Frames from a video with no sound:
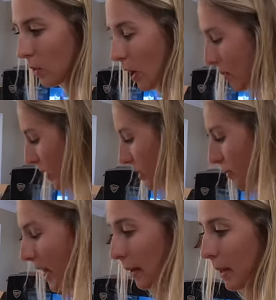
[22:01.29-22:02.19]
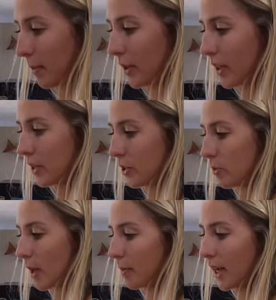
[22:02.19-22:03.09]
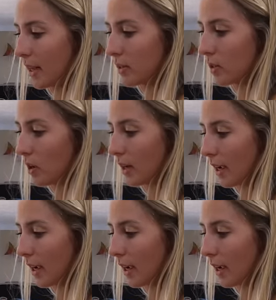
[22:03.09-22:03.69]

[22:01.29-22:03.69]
Well, I put some black pepper in there too, but I'm gonna add salt